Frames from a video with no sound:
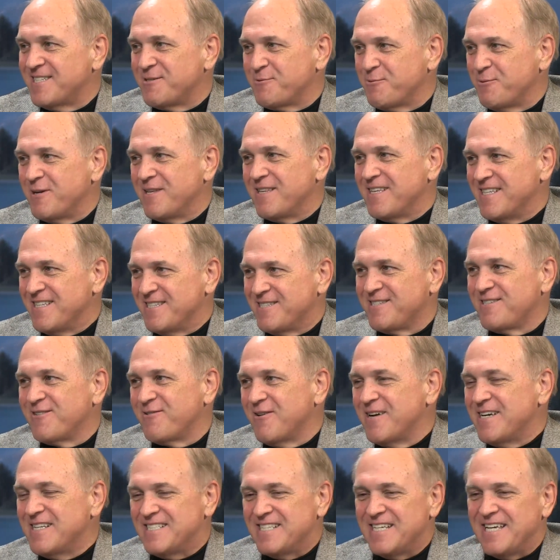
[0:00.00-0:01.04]
It's one of these
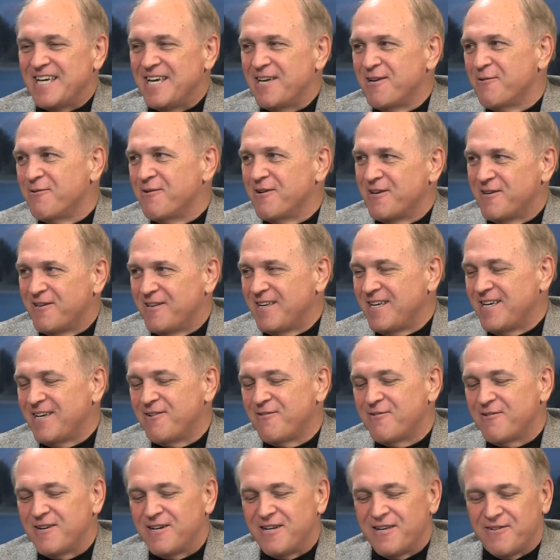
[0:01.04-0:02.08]
crazy iterative,
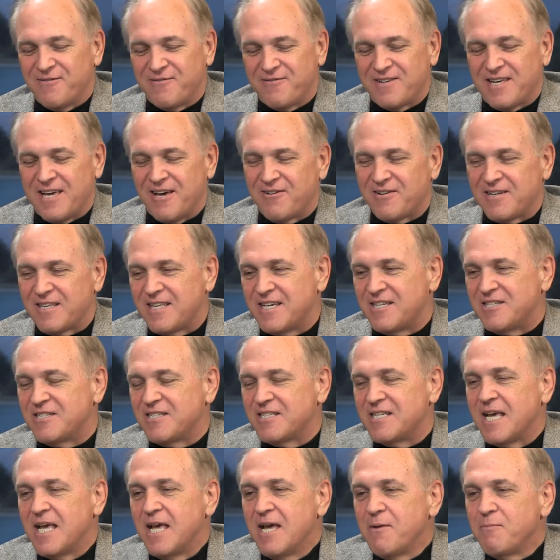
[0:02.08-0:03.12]
iterative mm mm-hmm.
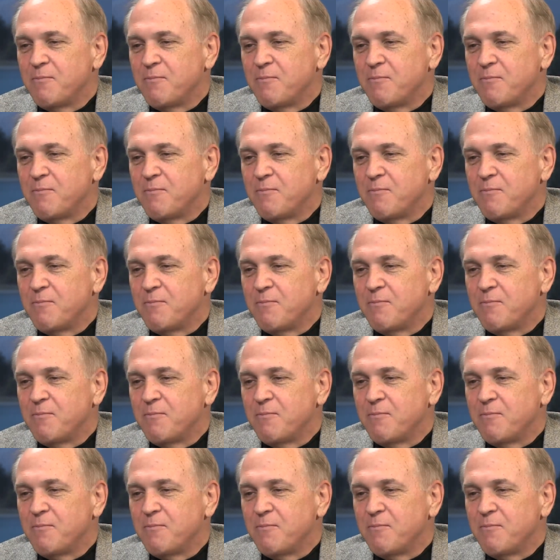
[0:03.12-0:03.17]
calculations.